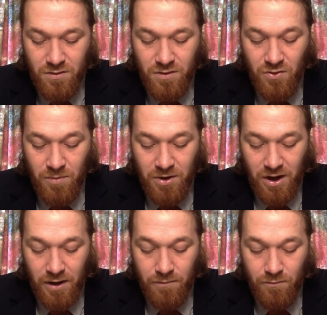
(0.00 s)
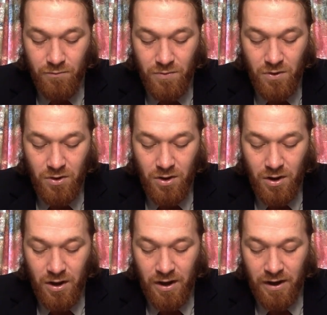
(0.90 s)
to them again.
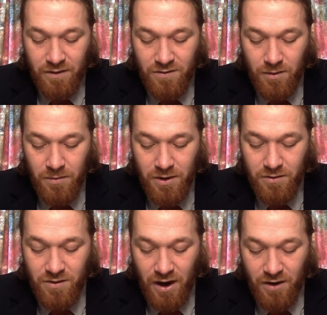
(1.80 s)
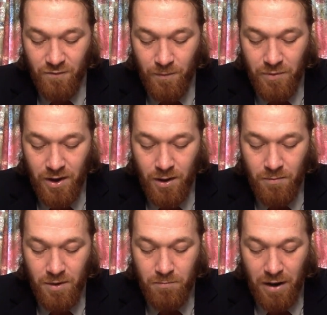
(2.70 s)
He had Simeon taken from
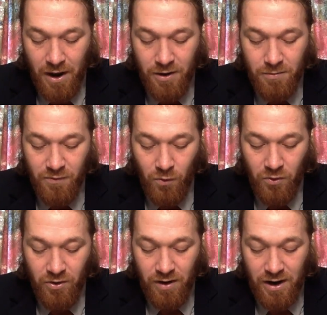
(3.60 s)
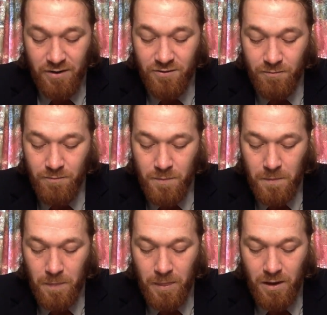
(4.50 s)
them and bound before their eyes.
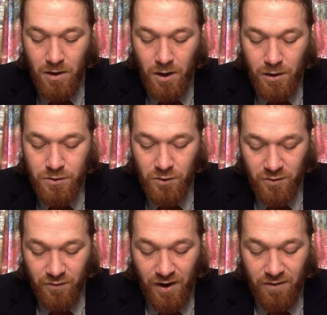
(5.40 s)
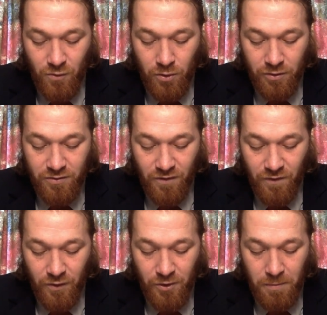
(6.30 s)
Joseph gave orders to
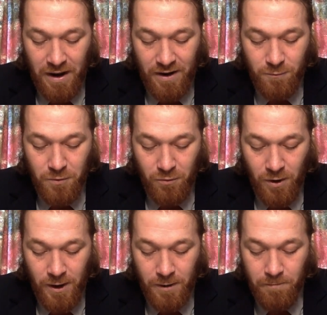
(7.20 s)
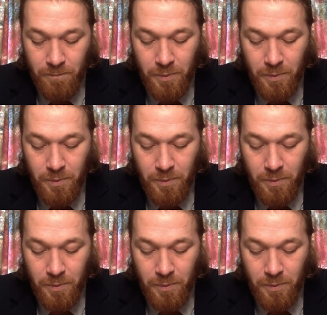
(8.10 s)
fill their bags with grain,